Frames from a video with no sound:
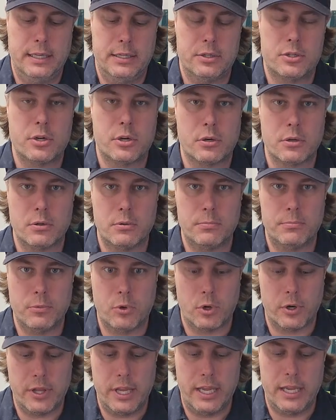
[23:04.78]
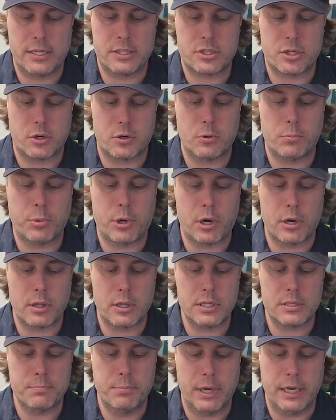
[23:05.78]
internal or the external part of
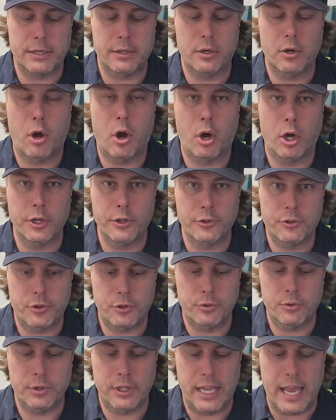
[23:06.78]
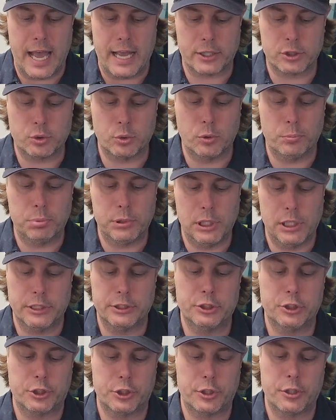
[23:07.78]
this button onto the actual
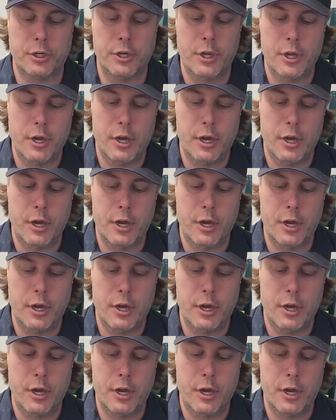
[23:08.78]
plunger